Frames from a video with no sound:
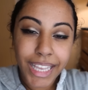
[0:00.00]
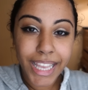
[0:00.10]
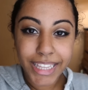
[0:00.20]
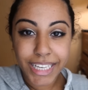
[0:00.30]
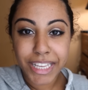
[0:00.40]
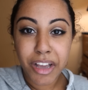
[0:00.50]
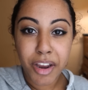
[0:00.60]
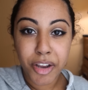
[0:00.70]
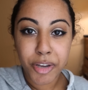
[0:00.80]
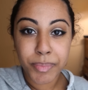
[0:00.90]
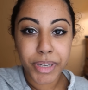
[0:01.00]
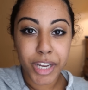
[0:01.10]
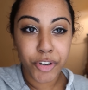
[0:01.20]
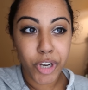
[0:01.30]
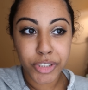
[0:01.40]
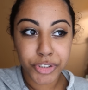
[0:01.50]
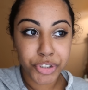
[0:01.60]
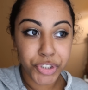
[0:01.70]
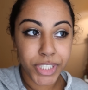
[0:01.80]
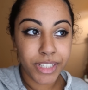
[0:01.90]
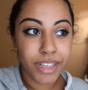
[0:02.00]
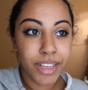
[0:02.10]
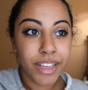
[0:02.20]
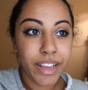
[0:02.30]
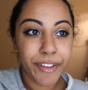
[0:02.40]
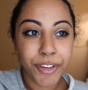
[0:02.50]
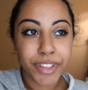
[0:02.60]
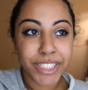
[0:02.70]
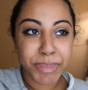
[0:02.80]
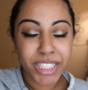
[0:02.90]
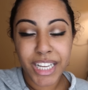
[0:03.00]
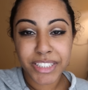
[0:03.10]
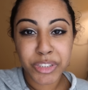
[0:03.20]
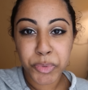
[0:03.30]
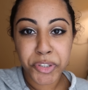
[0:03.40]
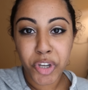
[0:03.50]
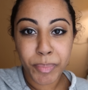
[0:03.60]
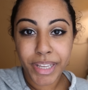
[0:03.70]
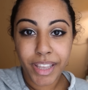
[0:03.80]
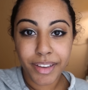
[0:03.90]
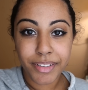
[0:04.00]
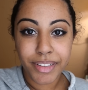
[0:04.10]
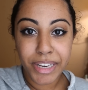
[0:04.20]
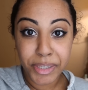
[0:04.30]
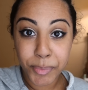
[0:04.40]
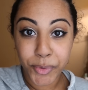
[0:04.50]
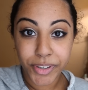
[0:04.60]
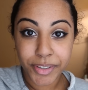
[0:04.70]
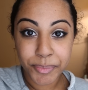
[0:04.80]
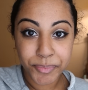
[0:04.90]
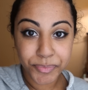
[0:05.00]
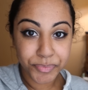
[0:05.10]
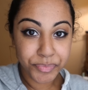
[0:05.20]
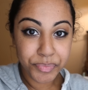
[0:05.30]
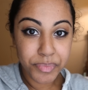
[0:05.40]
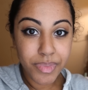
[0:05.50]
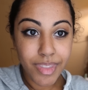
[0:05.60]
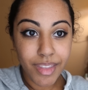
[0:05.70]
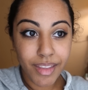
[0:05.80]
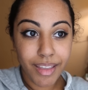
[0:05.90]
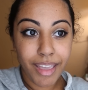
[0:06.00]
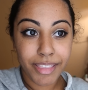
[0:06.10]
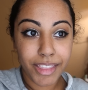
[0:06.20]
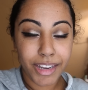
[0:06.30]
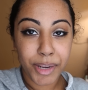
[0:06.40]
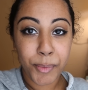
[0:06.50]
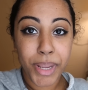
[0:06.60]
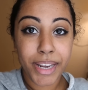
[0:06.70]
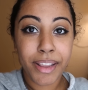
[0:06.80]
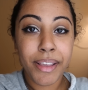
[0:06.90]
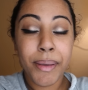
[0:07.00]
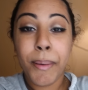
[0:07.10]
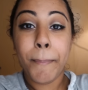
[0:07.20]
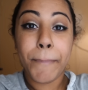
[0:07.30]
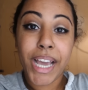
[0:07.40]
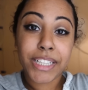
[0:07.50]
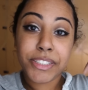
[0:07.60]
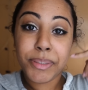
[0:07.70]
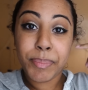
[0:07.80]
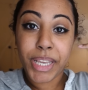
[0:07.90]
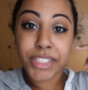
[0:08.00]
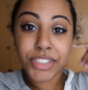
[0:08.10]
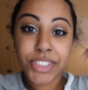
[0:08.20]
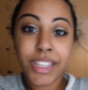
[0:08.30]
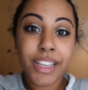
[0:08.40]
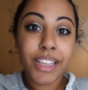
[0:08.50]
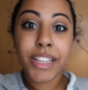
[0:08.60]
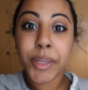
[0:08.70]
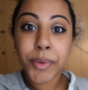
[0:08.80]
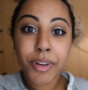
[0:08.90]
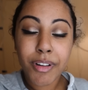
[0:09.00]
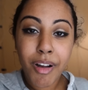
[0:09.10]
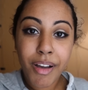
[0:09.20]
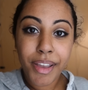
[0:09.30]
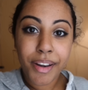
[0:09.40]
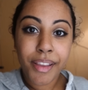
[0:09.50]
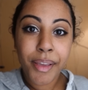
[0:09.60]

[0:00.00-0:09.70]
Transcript: And then I got up, I crossed the street, I realized my glasses weren't on my head anymore. And then I went back to the bench and they were all gone.